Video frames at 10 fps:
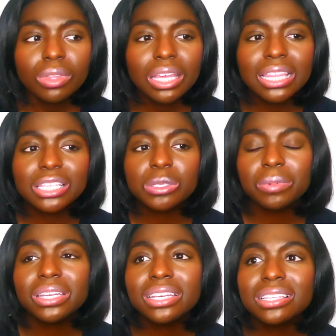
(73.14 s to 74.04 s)
the
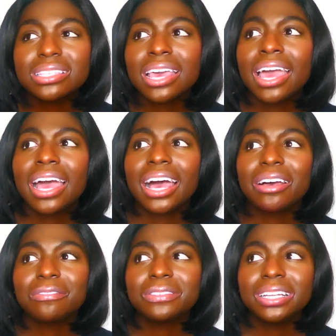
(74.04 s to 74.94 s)
Speedies
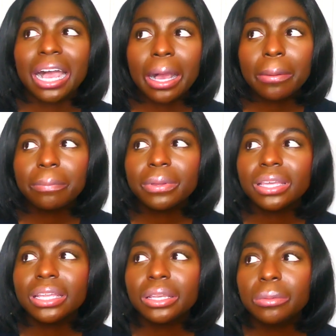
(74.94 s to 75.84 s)
have not
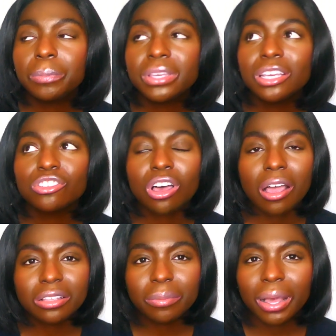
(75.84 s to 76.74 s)
been being
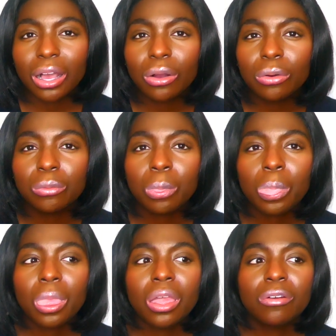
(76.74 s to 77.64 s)
talked about
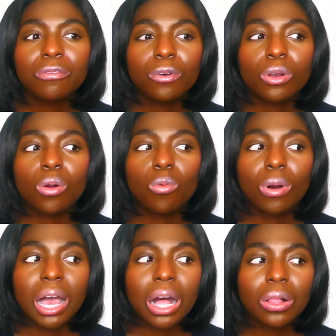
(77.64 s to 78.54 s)
for a
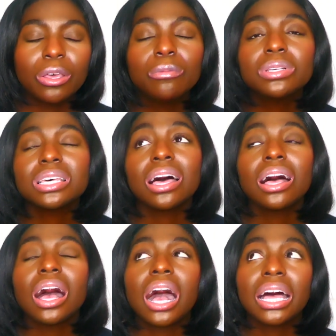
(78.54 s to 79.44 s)
while. It was
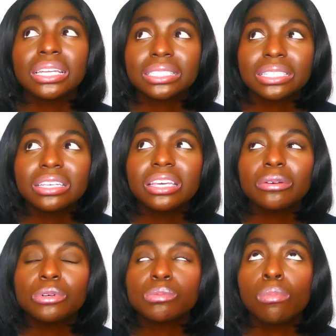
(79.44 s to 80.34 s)
honestly,
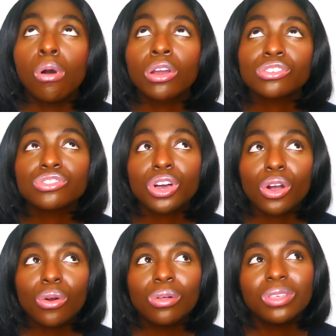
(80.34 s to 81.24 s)
it was more
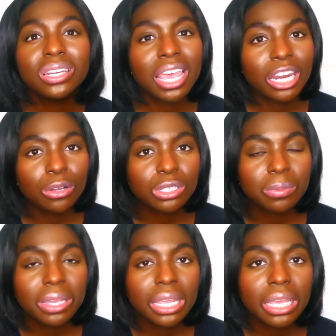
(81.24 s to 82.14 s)
so the Nano
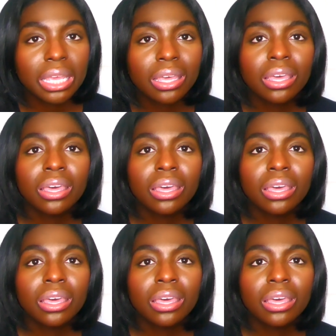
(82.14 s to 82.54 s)
Speedy